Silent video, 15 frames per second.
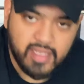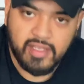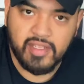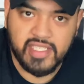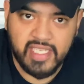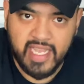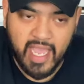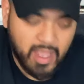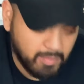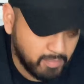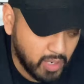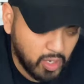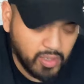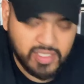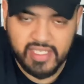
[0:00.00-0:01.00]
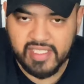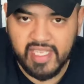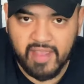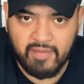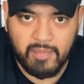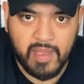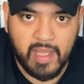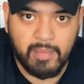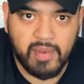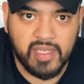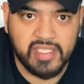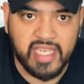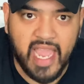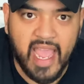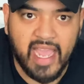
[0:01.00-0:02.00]
you see how Bo is just giving me a
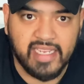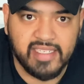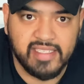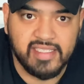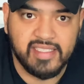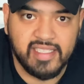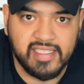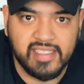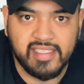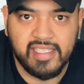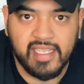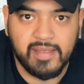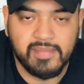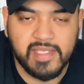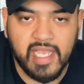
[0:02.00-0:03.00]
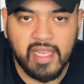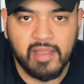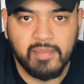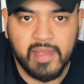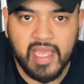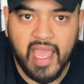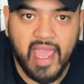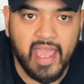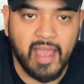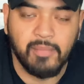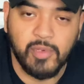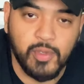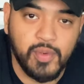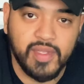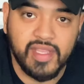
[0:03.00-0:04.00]
bunch of actions. This is him telling me, hey, I'm
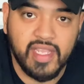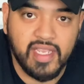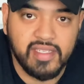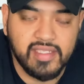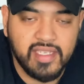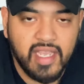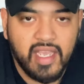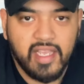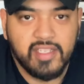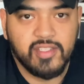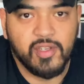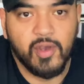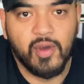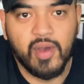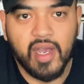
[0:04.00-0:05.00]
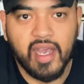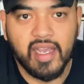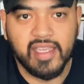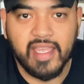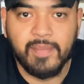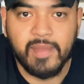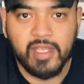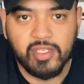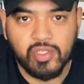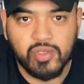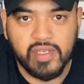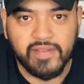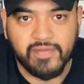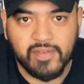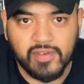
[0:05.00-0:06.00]
doing this. So give me a
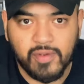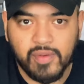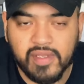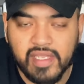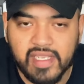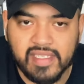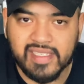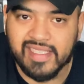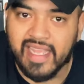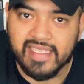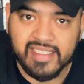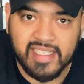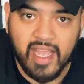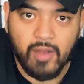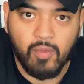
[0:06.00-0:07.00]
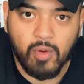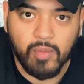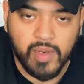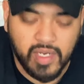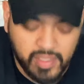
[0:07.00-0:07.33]
treat for doing this. And that's not what we're